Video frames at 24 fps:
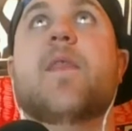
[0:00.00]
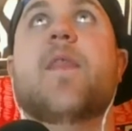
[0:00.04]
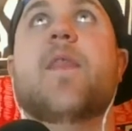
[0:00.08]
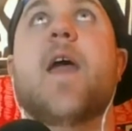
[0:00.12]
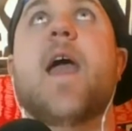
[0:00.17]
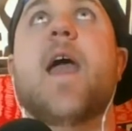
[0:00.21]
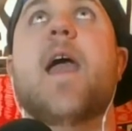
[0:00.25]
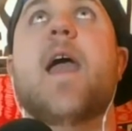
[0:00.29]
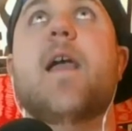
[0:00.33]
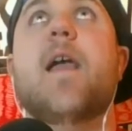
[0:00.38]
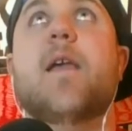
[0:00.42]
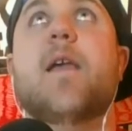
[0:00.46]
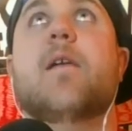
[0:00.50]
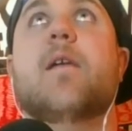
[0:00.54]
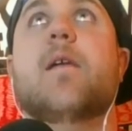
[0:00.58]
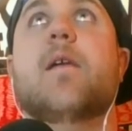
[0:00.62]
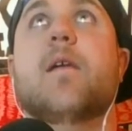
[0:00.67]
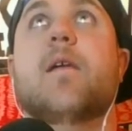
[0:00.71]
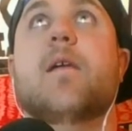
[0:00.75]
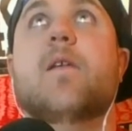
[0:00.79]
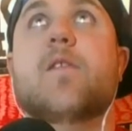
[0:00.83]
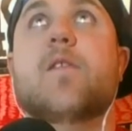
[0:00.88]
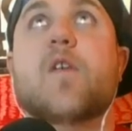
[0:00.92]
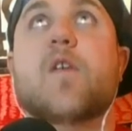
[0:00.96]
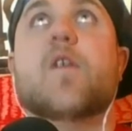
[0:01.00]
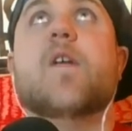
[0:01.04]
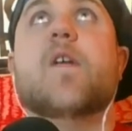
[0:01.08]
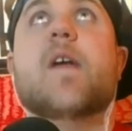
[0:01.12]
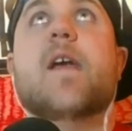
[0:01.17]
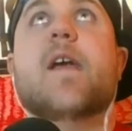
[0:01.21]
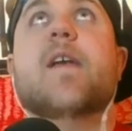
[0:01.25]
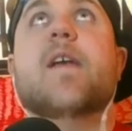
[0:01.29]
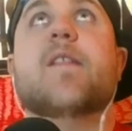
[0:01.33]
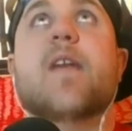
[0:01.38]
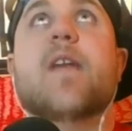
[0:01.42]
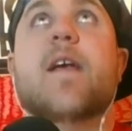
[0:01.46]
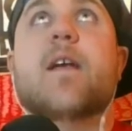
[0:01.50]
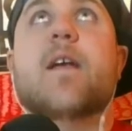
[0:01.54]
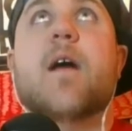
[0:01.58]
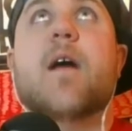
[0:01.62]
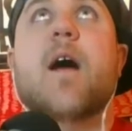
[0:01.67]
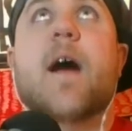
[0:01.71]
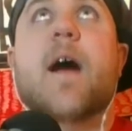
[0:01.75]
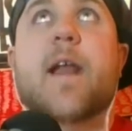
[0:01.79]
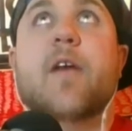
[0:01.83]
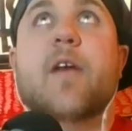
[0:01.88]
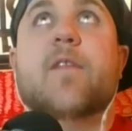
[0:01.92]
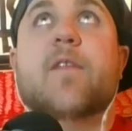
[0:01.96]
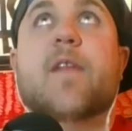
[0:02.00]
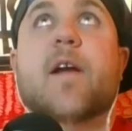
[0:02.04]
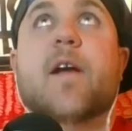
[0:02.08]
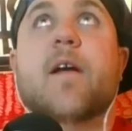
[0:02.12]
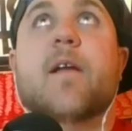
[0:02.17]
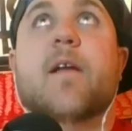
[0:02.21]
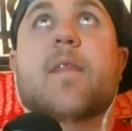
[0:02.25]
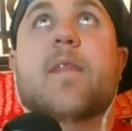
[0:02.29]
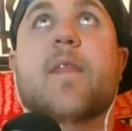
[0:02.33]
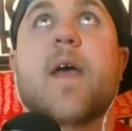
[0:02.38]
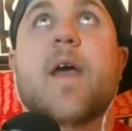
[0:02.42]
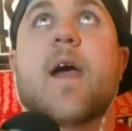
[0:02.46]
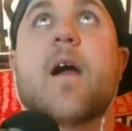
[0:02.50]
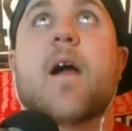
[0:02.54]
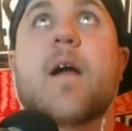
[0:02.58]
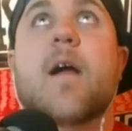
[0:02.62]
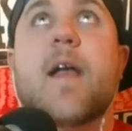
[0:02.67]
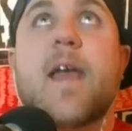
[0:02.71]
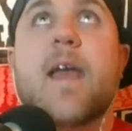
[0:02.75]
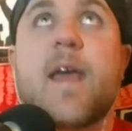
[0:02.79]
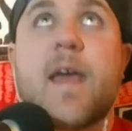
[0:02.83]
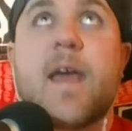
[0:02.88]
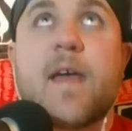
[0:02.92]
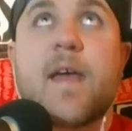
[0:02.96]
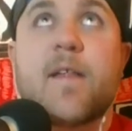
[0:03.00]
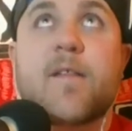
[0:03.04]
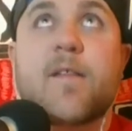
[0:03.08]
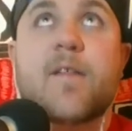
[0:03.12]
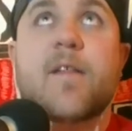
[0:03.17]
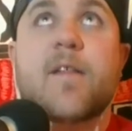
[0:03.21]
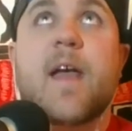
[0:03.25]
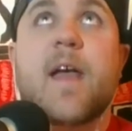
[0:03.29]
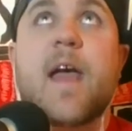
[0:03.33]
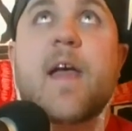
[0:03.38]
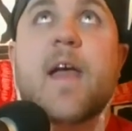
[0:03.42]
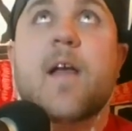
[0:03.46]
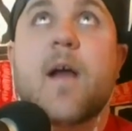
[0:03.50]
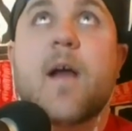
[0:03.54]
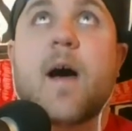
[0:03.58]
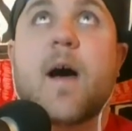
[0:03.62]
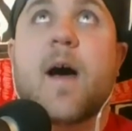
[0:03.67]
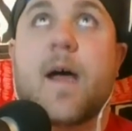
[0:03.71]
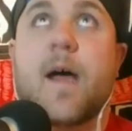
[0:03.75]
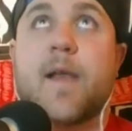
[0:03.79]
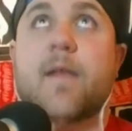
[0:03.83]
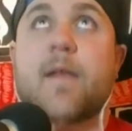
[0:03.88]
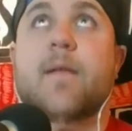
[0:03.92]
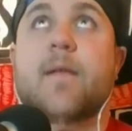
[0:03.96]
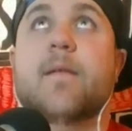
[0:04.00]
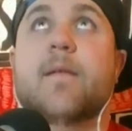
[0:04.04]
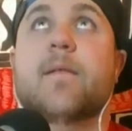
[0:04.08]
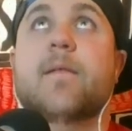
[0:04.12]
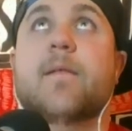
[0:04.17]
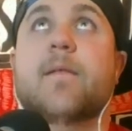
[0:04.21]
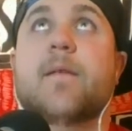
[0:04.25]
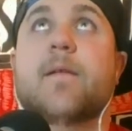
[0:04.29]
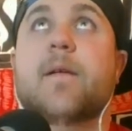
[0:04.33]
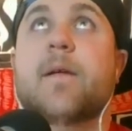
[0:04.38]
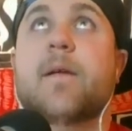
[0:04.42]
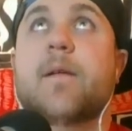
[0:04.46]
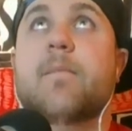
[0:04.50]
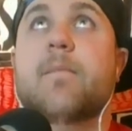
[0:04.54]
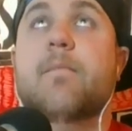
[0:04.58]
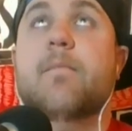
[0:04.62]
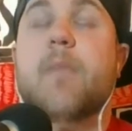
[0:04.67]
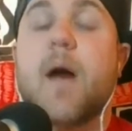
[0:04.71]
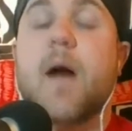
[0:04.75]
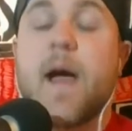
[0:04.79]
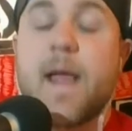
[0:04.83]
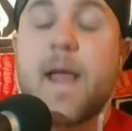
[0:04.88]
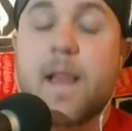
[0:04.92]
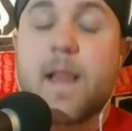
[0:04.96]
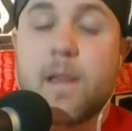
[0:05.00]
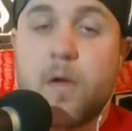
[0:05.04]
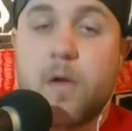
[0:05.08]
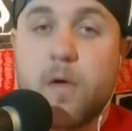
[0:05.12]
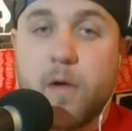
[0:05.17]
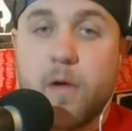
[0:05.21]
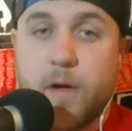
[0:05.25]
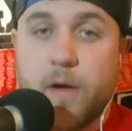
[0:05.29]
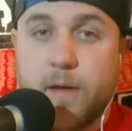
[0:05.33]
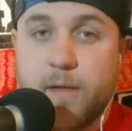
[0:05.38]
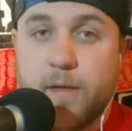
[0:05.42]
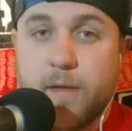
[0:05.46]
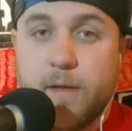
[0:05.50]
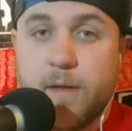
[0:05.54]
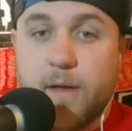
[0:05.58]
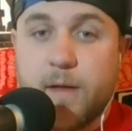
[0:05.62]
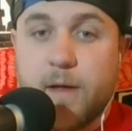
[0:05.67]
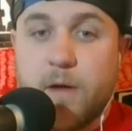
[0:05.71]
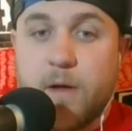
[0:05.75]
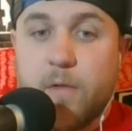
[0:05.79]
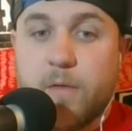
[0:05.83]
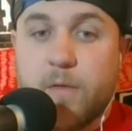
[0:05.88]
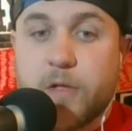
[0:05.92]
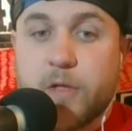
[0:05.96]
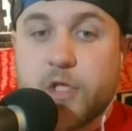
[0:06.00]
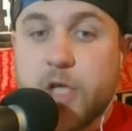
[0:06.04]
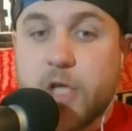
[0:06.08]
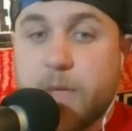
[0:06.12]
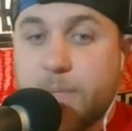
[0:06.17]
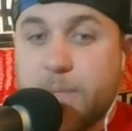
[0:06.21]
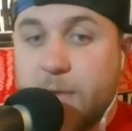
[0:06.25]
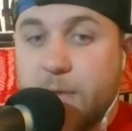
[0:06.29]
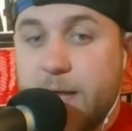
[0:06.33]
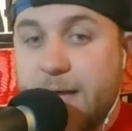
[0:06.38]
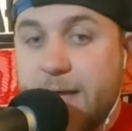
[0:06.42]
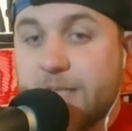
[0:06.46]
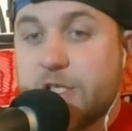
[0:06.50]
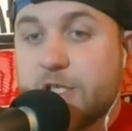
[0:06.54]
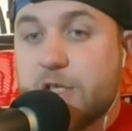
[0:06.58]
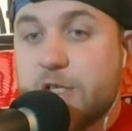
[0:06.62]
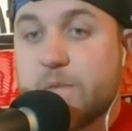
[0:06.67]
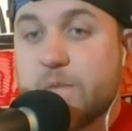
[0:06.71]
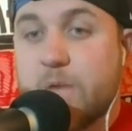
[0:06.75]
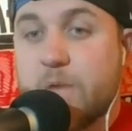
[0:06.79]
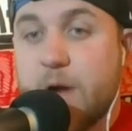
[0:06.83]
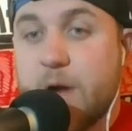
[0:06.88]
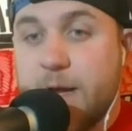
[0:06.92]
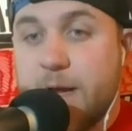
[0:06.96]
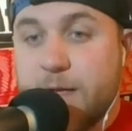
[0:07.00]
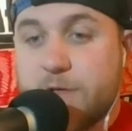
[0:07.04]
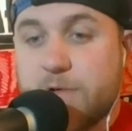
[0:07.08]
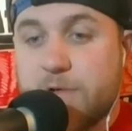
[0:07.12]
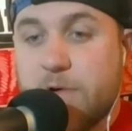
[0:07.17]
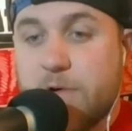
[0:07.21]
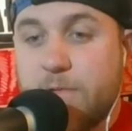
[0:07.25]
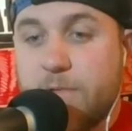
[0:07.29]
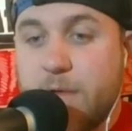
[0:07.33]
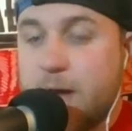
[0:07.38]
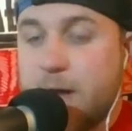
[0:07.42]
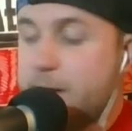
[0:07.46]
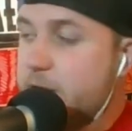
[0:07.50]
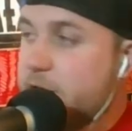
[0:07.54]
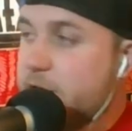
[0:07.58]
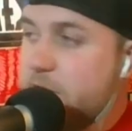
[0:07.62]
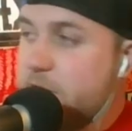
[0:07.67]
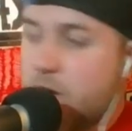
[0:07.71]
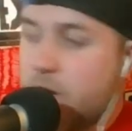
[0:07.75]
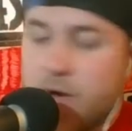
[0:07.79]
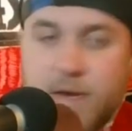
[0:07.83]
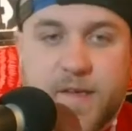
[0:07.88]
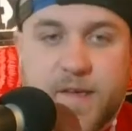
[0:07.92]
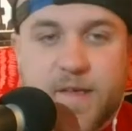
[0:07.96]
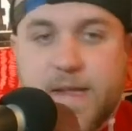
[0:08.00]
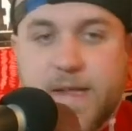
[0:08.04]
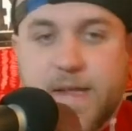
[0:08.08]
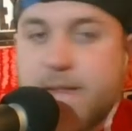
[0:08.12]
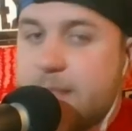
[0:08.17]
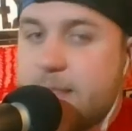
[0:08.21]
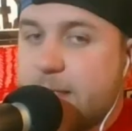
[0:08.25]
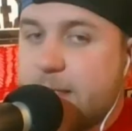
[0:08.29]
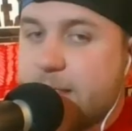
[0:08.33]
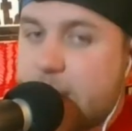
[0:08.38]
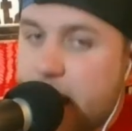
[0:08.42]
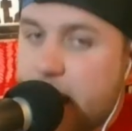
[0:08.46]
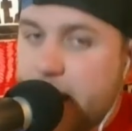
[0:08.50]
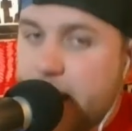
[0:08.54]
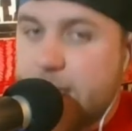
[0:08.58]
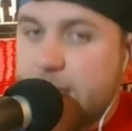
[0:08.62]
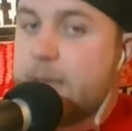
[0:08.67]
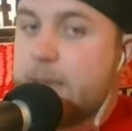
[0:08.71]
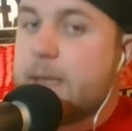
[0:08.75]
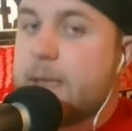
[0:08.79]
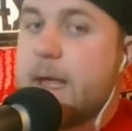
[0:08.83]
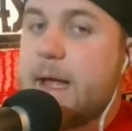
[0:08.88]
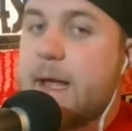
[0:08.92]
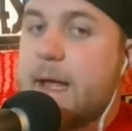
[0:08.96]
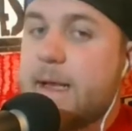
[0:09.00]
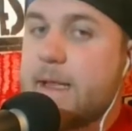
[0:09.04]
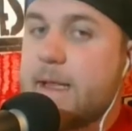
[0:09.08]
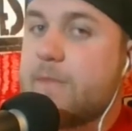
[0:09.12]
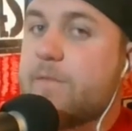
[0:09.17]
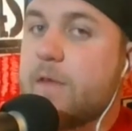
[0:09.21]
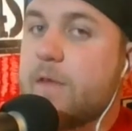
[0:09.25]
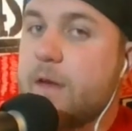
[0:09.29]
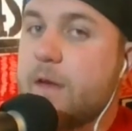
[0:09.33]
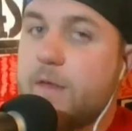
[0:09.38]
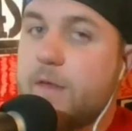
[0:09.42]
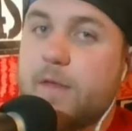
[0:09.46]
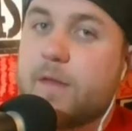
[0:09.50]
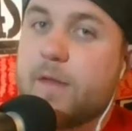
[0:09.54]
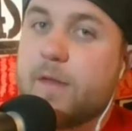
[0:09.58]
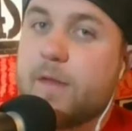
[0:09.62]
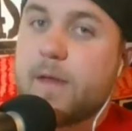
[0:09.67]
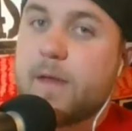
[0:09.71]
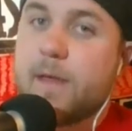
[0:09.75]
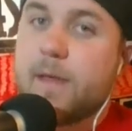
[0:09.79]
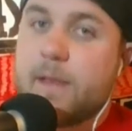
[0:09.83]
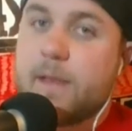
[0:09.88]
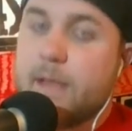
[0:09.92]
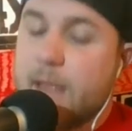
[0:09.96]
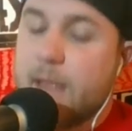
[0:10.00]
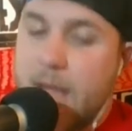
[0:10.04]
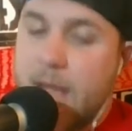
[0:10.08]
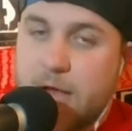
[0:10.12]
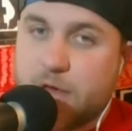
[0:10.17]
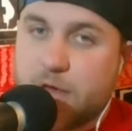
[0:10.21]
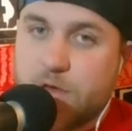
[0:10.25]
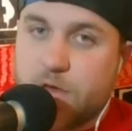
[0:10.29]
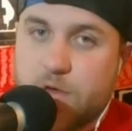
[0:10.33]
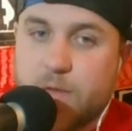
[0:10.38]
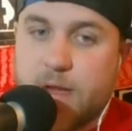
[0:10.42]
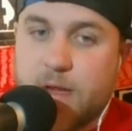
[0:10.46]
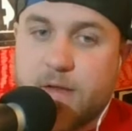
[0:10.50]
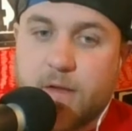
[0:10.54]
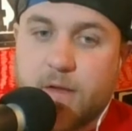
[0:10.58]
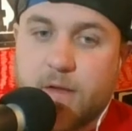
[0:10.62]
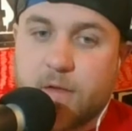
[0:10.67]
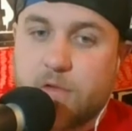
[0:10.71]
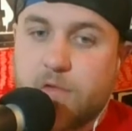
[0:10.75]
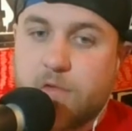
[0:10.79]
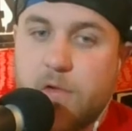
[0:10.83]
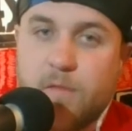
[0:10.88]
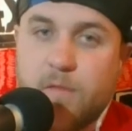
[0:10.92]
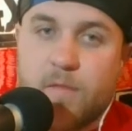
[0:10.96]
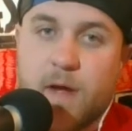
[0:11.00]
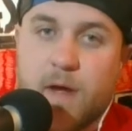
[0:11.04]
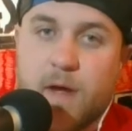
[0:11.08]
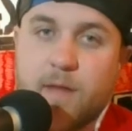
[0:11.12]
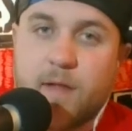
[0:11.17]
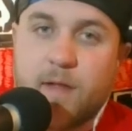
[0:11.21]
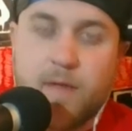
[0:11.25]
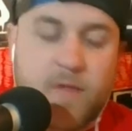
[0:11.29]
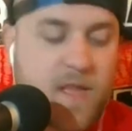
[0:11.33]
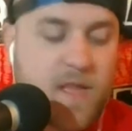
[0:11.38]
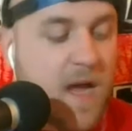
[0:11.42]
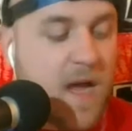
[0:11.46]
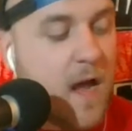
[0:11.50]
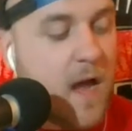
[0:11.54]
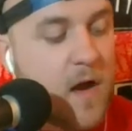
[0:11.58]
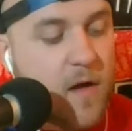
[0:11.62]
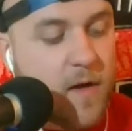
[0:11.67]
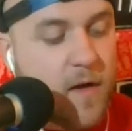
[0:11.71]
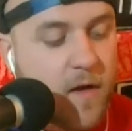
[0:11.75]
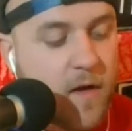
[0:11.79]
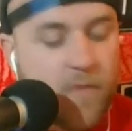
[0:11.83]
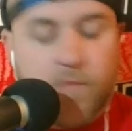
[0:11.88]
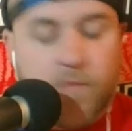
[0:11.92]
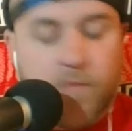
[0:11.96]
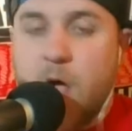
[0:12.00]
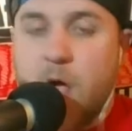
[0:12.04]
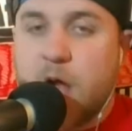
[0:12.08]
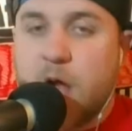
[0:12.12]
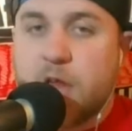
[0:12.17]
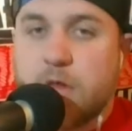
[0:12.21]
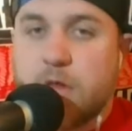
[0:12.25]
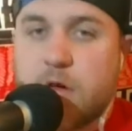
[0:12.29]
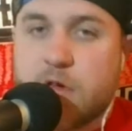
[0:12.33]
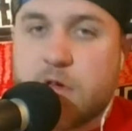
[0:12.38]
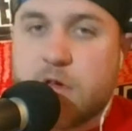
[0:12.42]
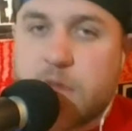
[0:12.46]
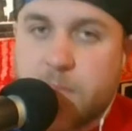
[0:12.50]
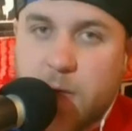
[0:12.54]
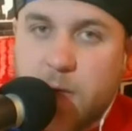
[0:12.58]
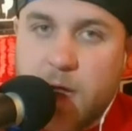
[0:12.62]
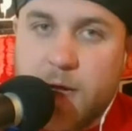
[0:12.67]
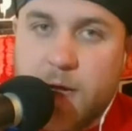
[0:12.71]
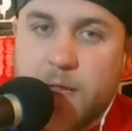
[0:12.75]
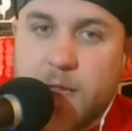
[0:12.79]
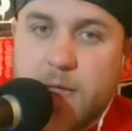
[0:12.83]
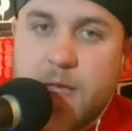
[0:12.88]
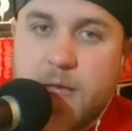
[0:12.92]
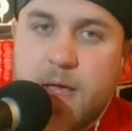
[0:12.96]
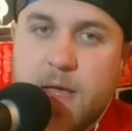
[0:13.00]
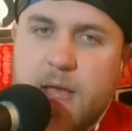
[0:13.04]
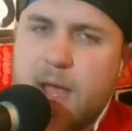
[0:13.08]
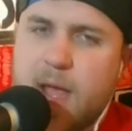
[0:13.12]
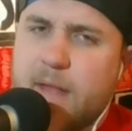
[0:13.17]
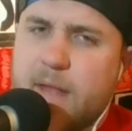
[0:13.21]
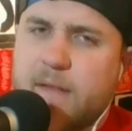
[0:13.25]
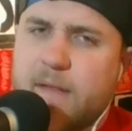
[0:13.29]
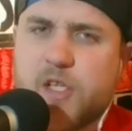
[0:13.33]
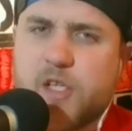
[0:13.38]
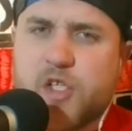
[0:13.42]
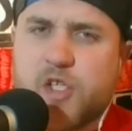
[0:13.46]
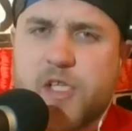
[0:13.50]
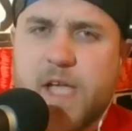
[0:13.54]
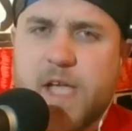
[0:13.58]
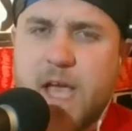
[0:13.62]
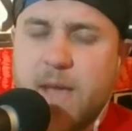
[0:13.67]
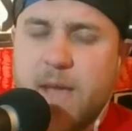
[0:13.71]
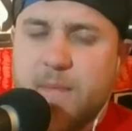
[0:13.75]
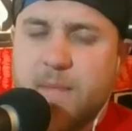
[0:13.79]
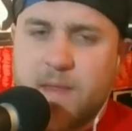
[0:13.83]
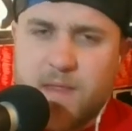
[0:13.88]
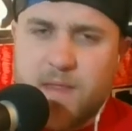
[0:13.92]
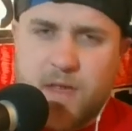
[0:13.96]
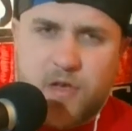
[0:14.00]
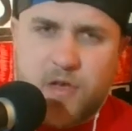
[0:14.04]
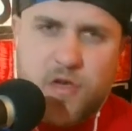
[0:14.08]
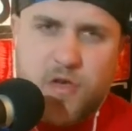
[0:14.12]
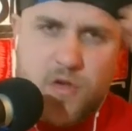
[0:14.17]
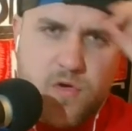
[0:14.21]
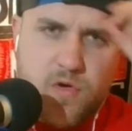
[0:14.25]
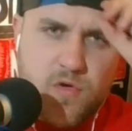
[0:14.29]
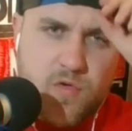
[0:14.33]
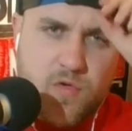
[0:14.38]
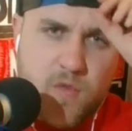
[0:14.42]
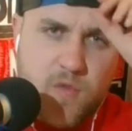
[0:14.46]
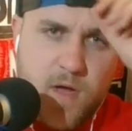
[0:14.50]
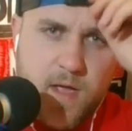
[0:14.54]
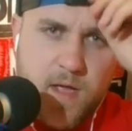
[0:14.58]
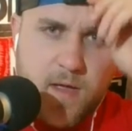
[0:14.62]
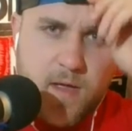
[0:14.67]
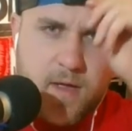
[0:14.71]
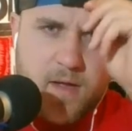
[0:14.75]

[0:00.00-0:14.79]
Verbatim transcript: There is a God out there. There is a God. My Lord. Triple H is running 205. And you can already see the night and day difference the last 2 weeks on 205 Live, with the hiring of Rockstar Spud as the GM and the new